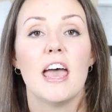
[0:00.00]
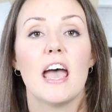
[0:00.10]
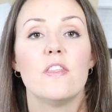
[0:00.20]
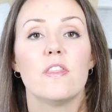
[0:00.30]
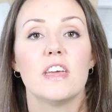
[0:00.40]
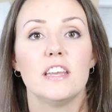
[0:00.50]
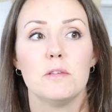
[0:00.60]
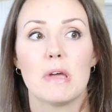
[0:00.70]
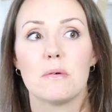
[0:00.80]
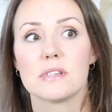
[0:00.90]
and then
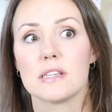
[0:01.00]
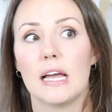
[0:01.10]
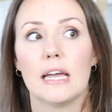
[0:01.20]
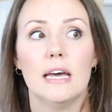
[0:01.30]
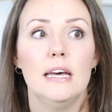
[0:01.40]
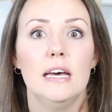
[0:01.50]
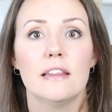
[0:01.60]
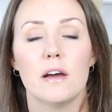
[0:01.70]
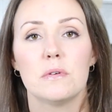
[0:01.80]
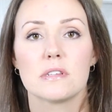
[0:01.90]
eBay was like, uh,
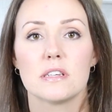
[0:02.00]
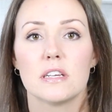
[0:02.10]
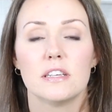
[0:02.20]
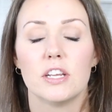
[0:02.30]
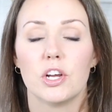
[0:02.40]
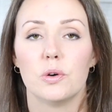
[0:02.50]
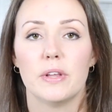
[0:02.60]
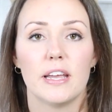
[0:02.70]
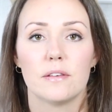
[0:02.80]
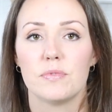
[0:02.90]
that wasn't, you know,
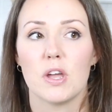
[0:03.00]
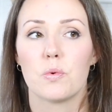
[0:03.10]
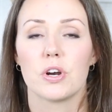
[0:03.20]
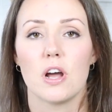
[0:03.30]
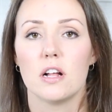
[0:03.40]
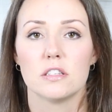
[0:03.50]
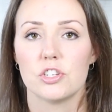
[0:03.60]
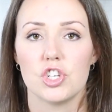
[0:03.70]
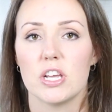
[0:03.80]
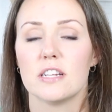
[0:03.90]
like they were not
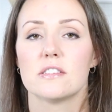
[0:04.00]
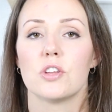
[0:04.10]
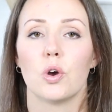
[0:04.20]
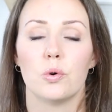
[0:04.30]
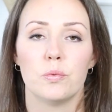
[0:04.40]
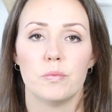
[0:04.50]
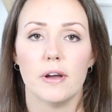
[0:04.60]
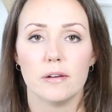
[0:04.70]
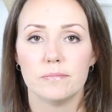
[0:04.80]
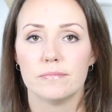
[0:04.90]
legit. So
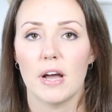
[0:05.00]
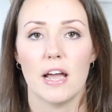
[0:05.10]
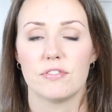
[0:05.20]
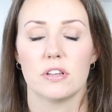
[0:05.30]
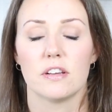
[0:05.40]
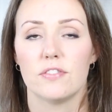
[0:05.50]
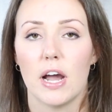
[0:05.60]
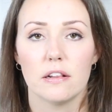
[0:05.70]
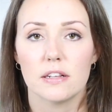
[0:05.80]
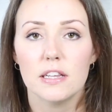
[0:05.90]
um, I have to like
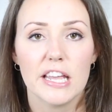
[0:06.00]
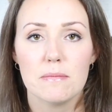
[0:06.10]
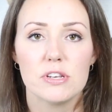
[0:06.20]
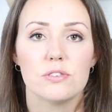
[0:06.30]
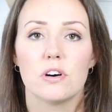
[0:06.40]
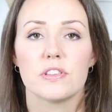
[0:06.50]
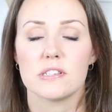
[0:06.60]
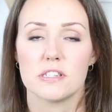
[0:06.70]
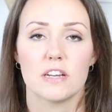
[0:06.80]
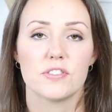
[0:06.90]
file a claim and do all
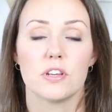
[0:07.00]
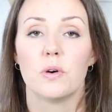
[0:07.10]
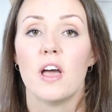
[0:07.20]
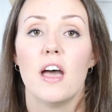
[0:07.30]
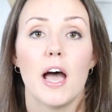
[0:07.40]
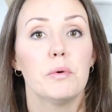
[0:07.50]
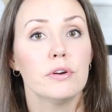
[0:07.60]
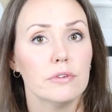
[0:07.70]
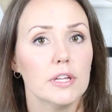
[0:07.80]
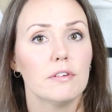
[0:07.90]
this stuff. So I
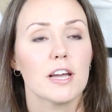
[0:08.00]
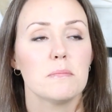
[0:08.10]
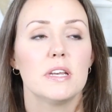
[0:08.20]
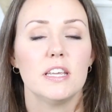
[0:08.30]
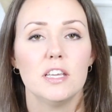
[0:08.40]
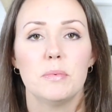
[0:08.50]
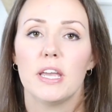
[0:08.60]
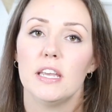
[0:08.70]
wouldn't really recommend eBay